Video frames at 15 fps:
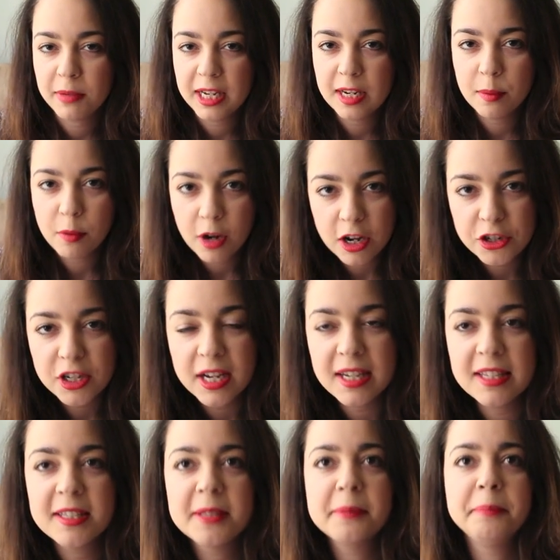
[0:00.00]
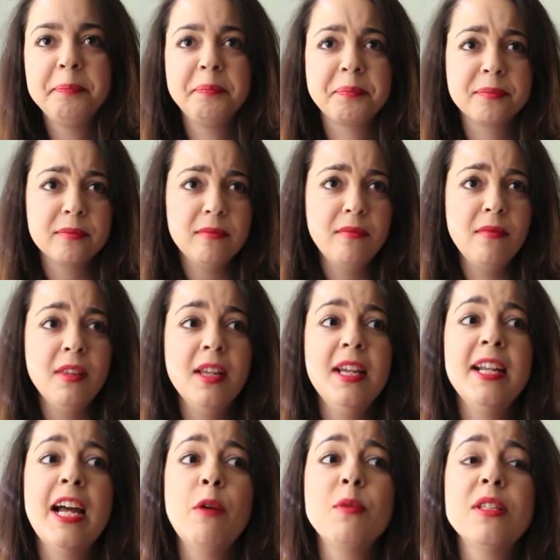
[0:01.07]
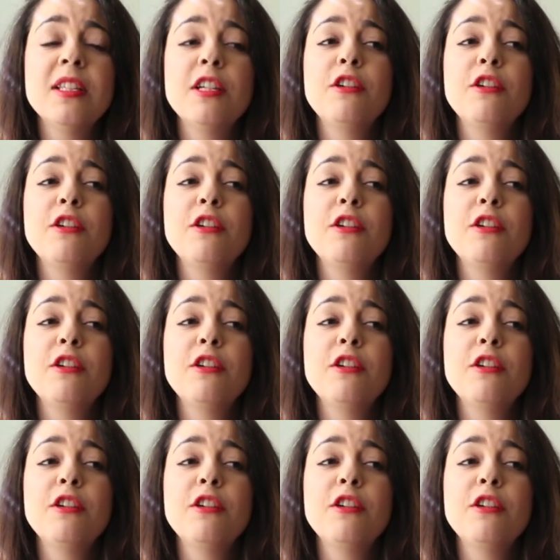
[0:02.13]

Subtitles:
media project, and I was